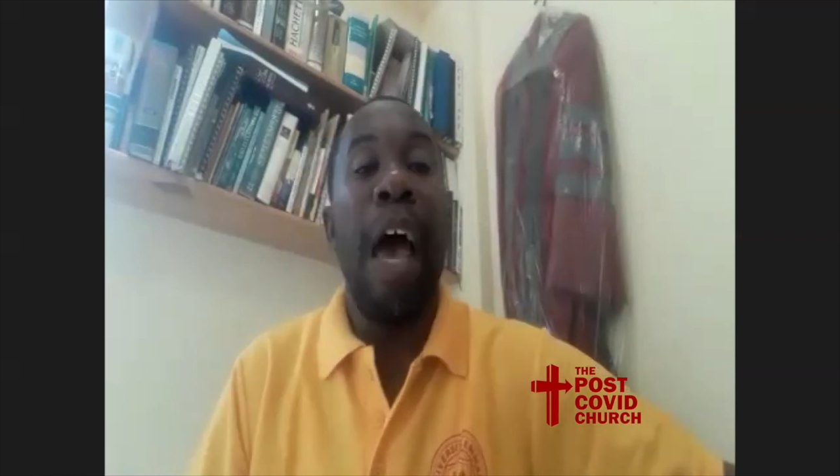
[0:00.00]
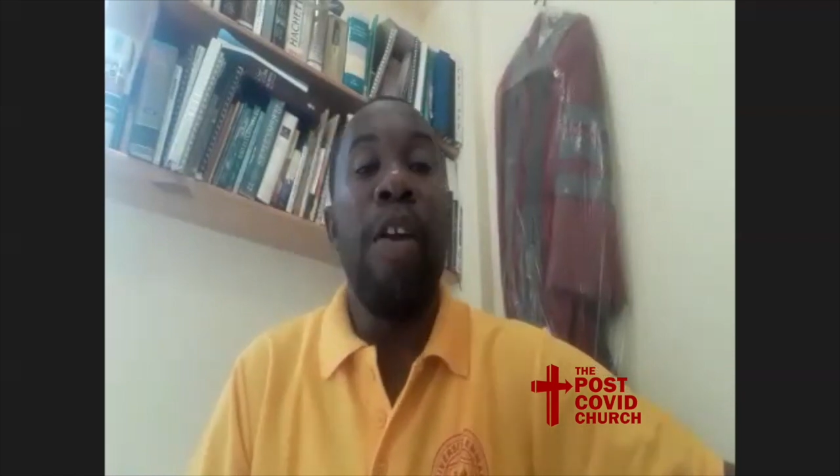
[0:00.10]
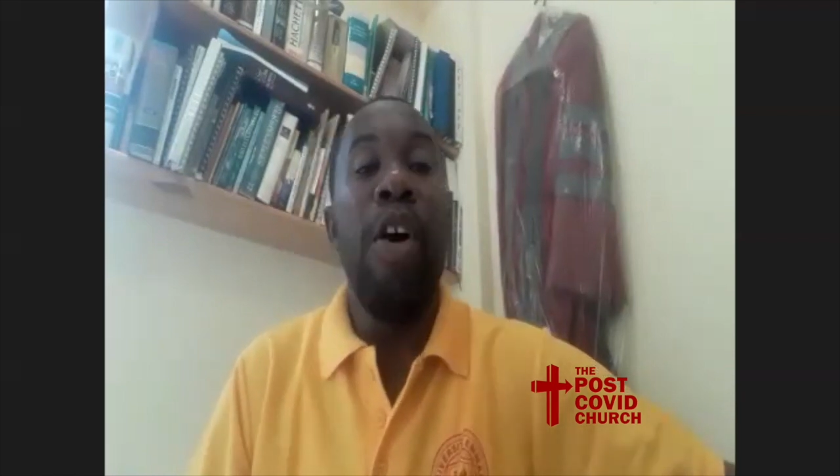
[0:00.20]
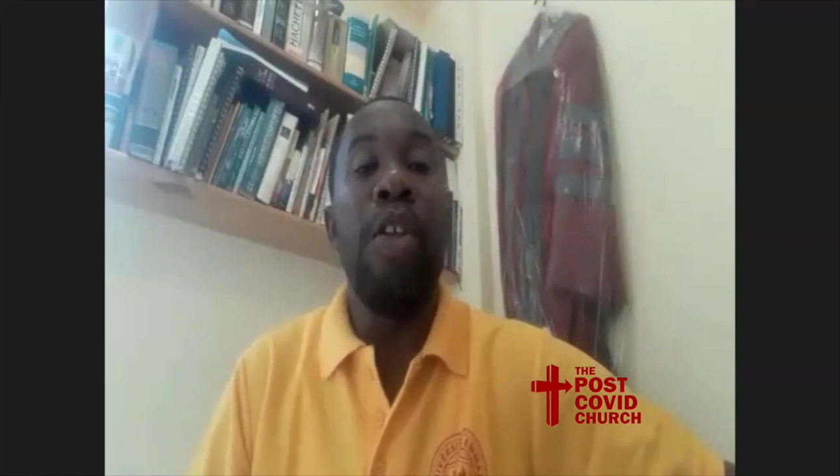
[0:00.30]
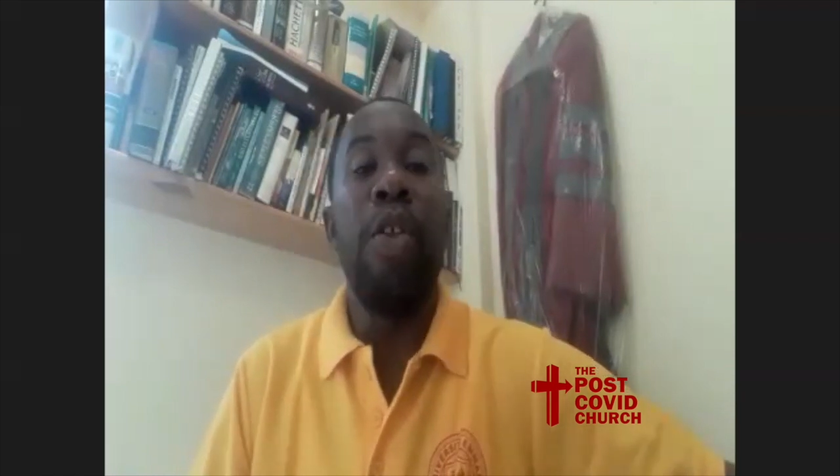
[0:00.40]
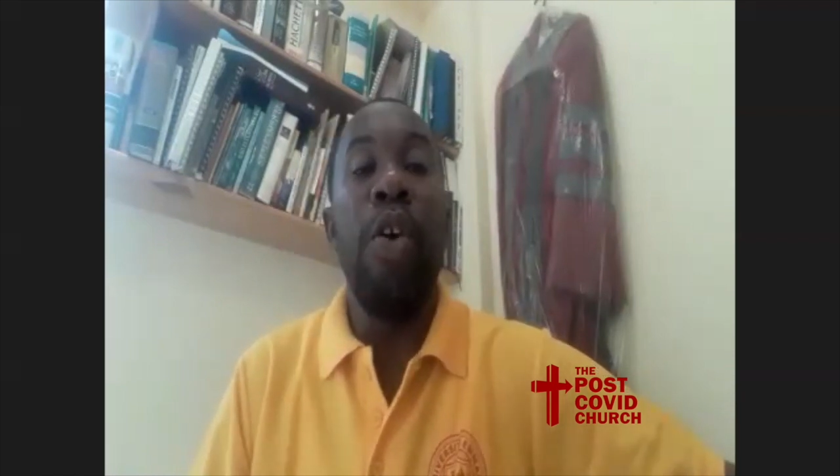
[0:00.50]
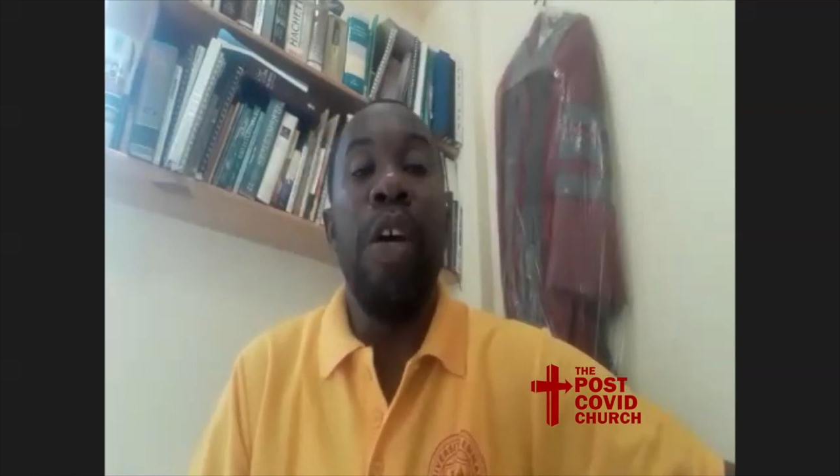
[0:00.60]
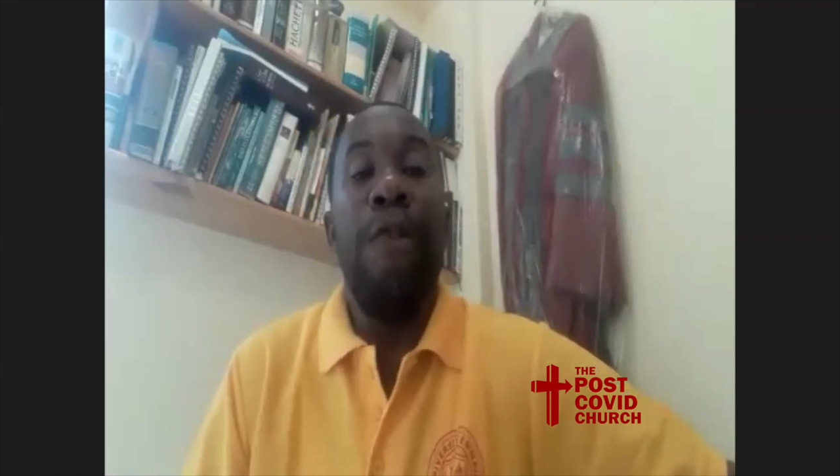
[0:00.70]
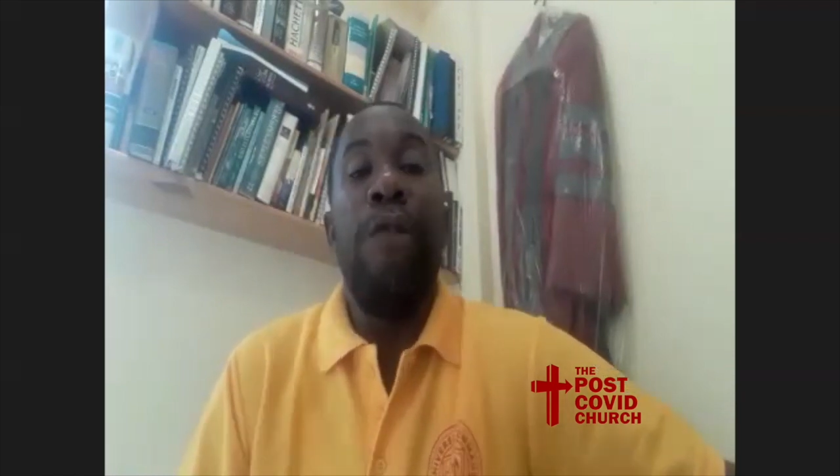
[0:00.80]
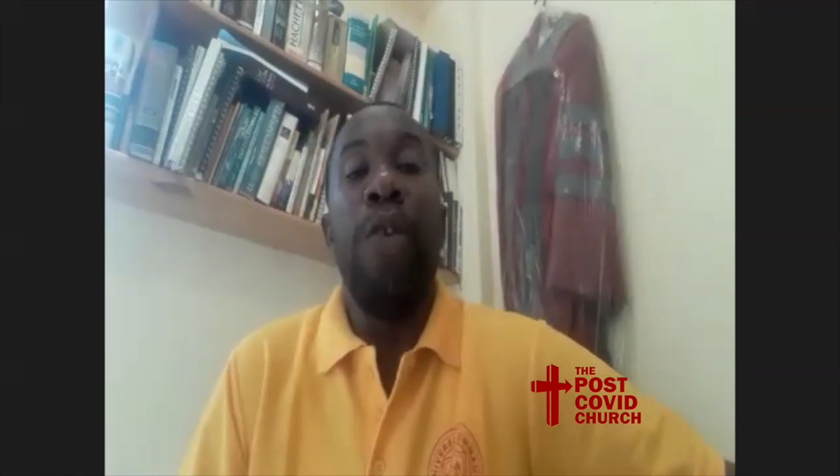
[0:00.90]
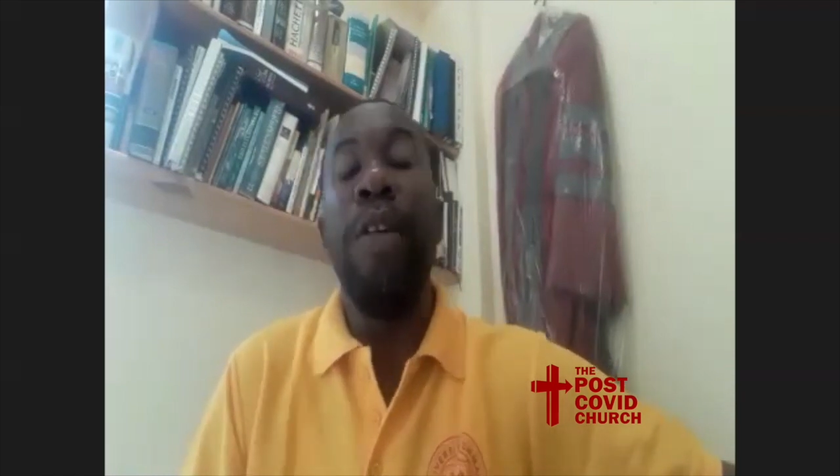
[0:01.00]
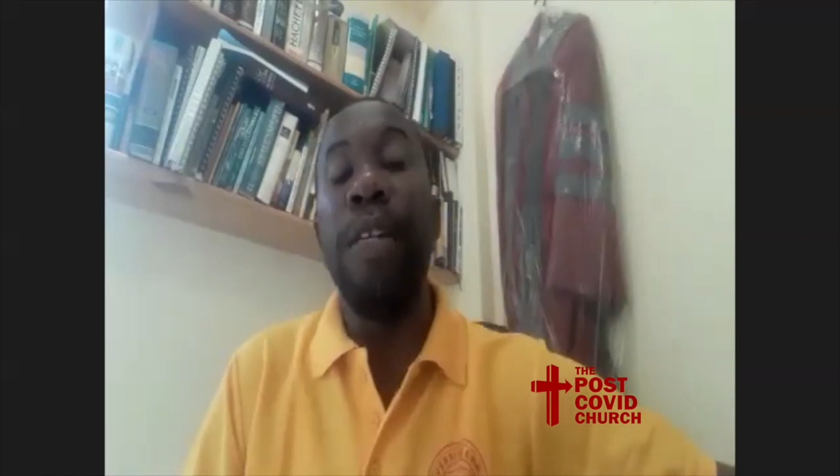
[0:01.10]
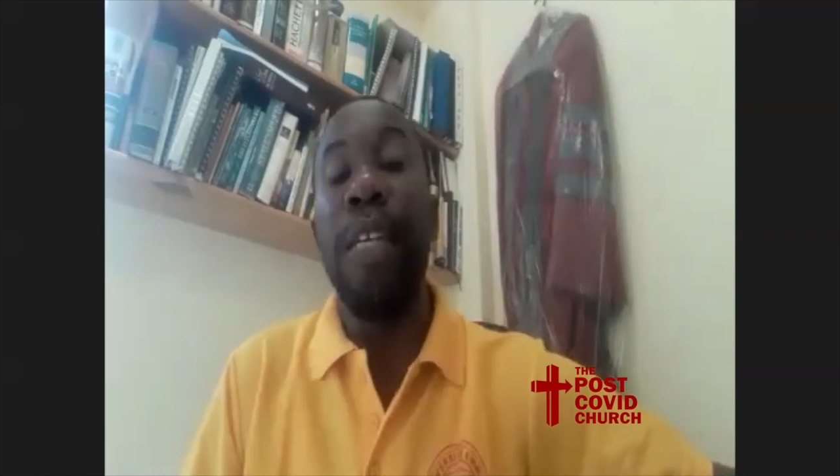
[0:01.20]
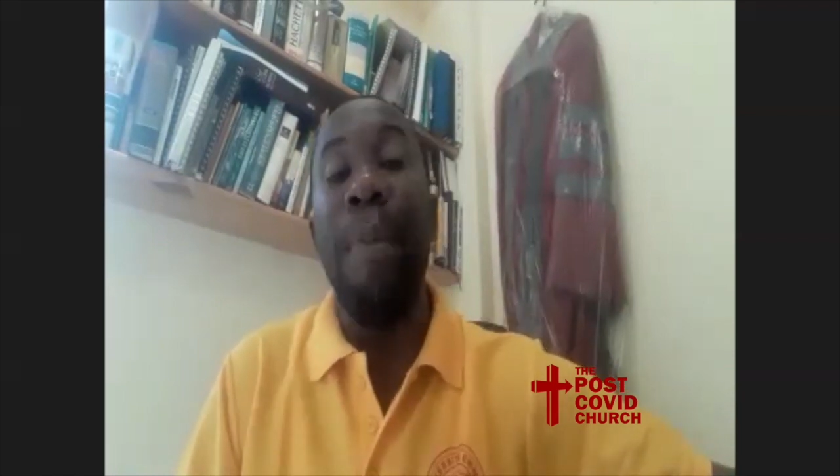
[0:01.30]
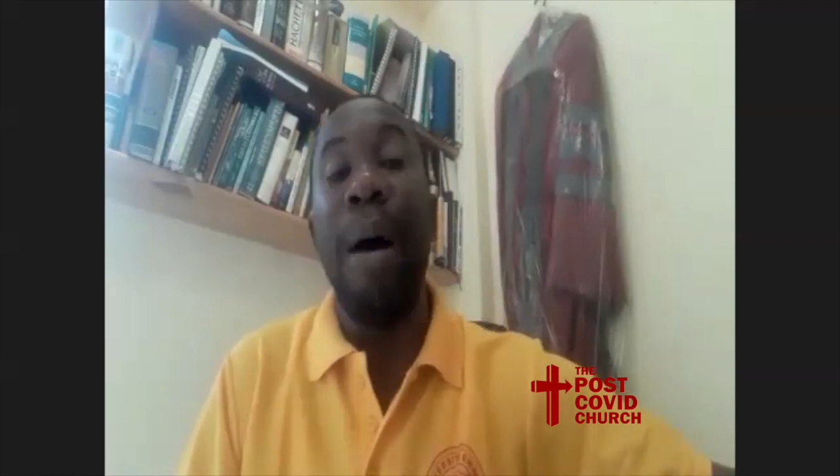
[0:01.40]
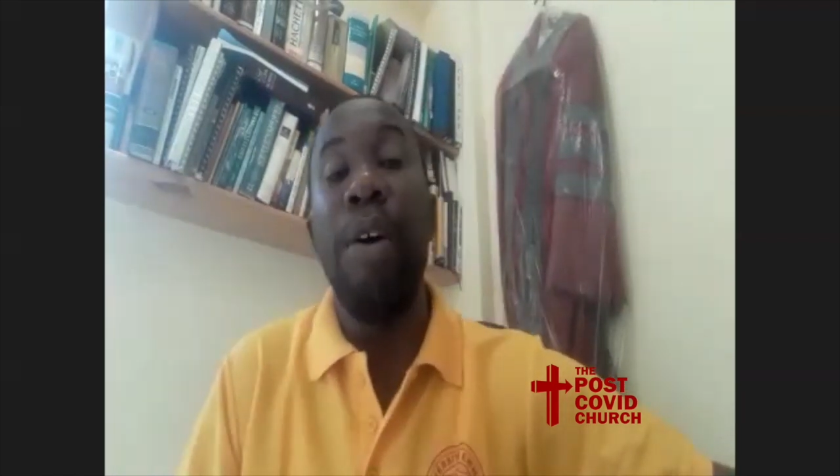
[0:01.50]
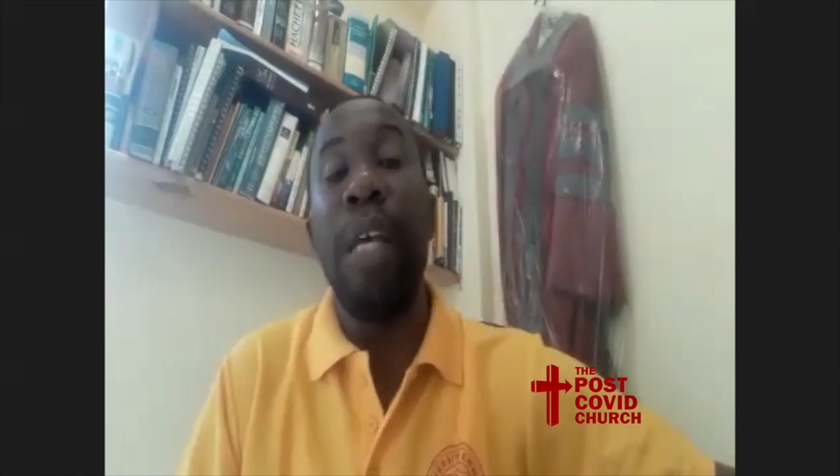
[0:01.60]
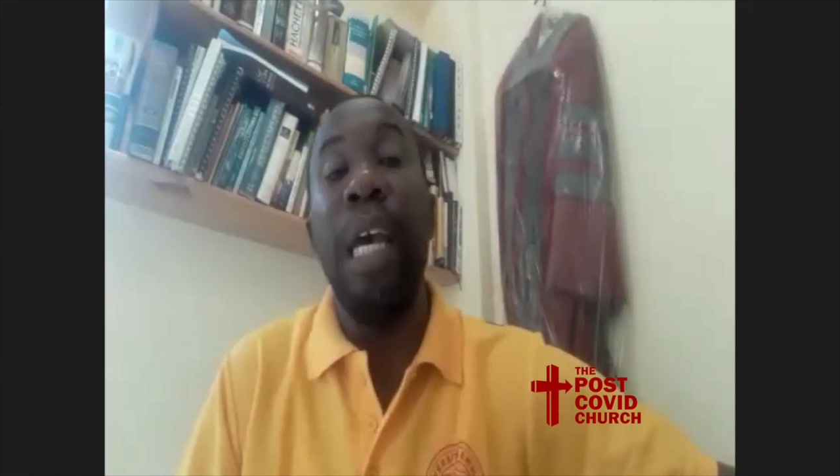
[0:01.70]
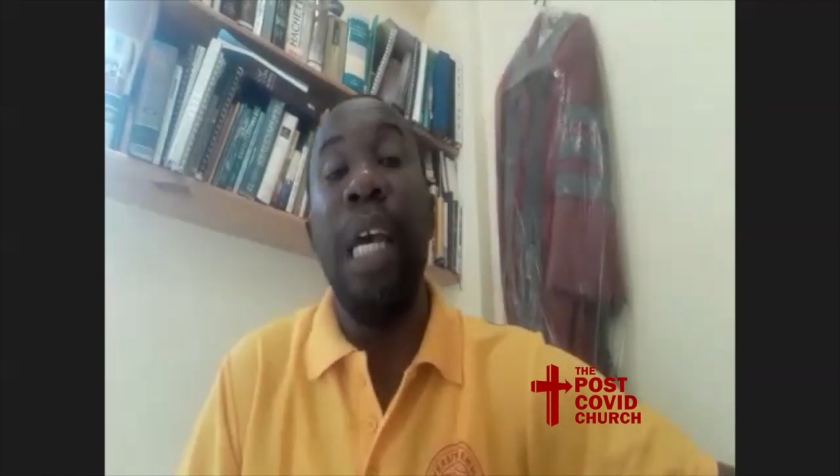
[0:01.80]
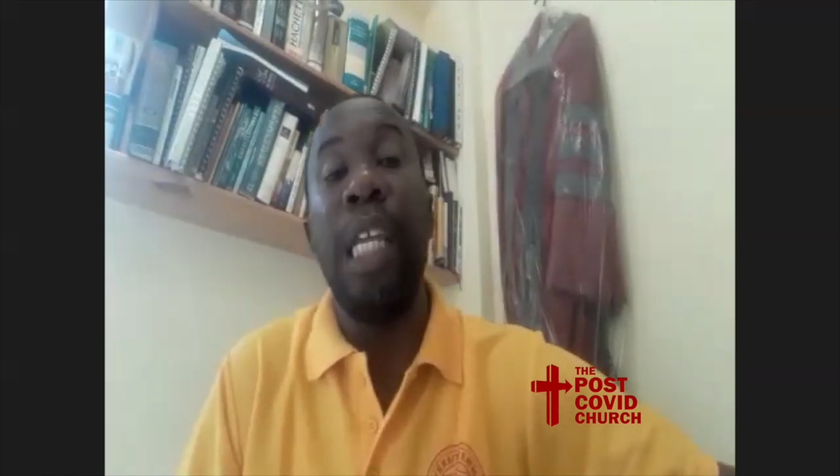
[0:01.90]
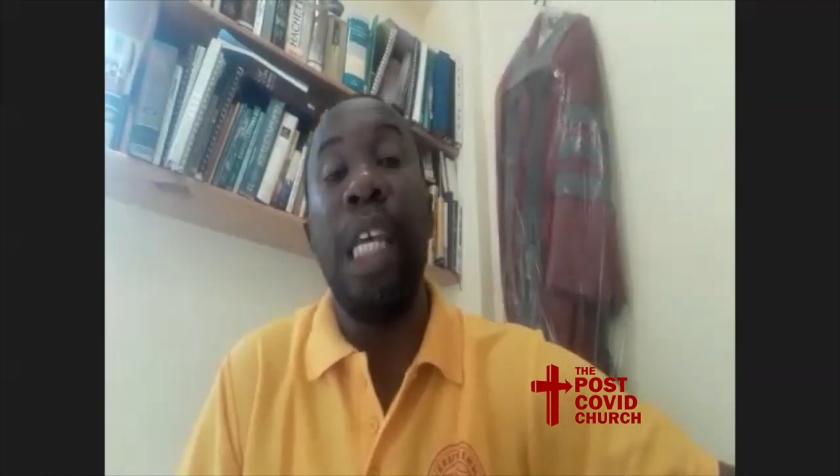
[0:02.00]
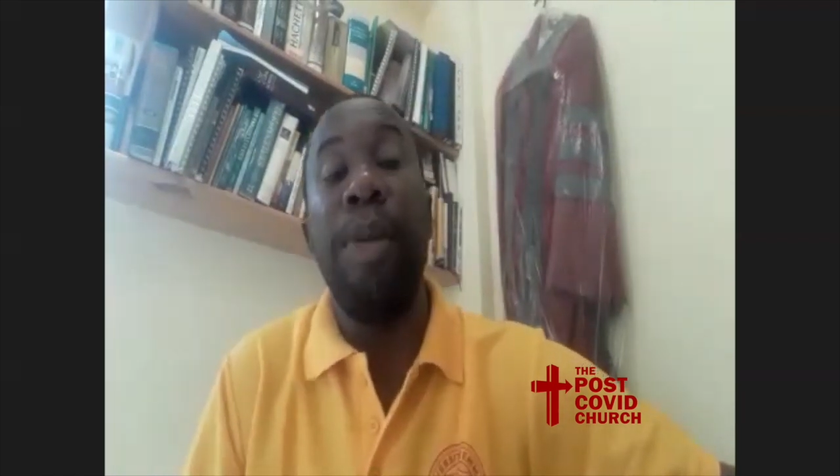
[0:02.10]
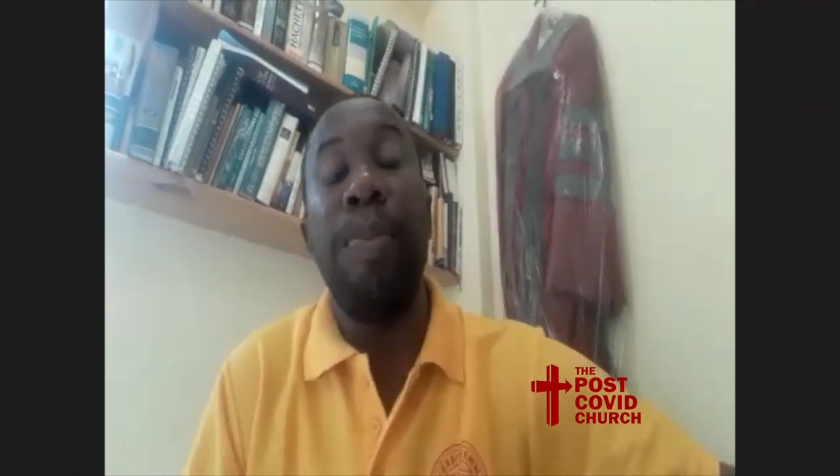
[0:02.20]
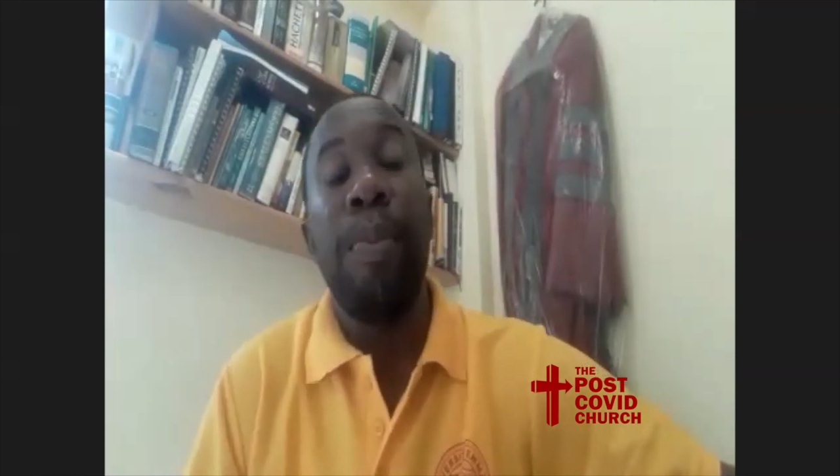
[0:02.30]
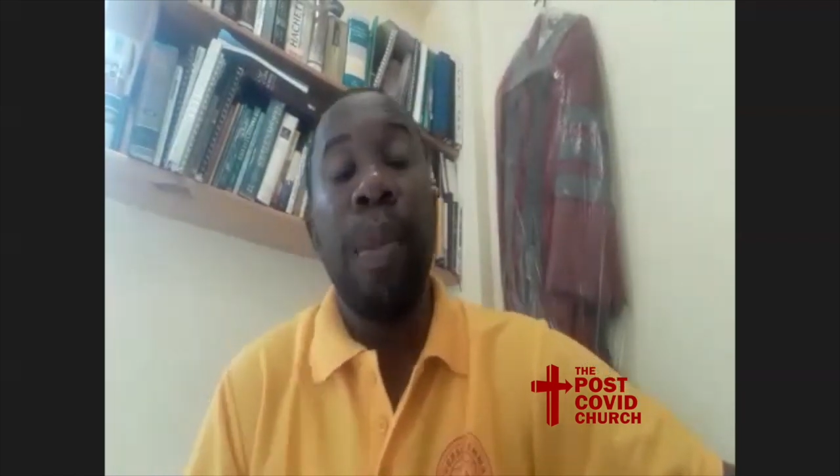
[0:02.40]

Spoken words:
I don't know if you know this about Haiti,